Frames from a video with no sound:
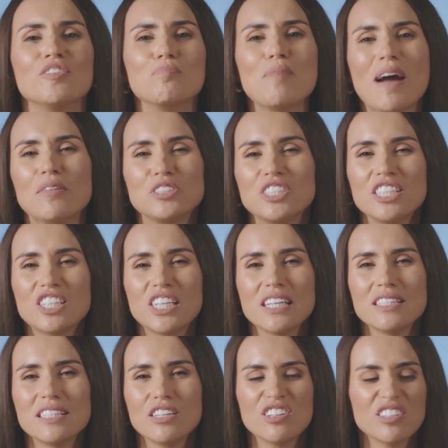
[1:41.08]
melty,
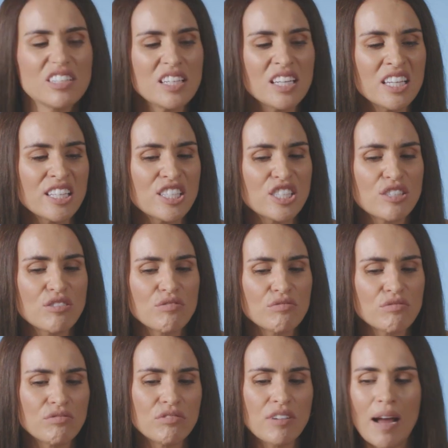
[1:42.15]
cheesy goodness
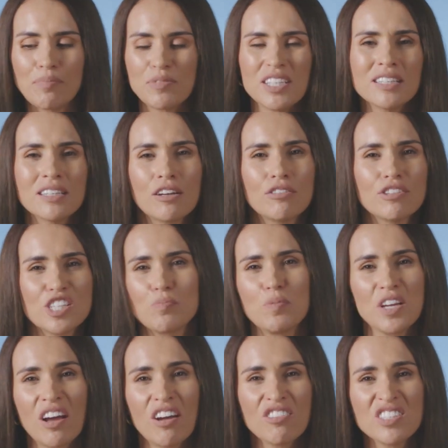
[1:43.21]
wrapped in a crispy
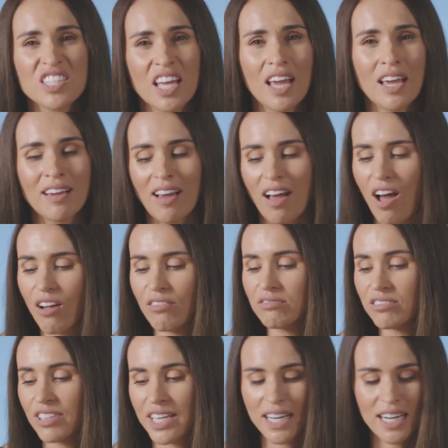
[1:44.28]
coating, I
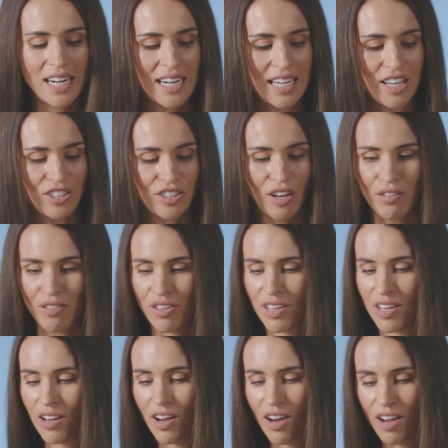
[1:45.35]
really don't think
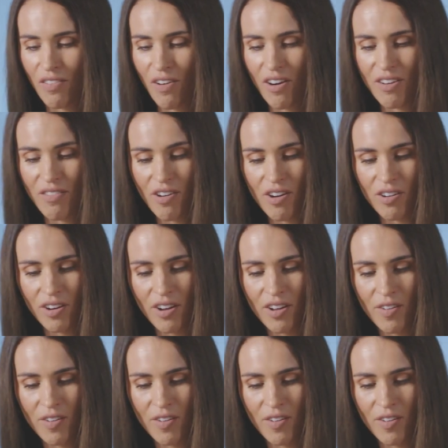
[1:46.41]
you can go very wrong.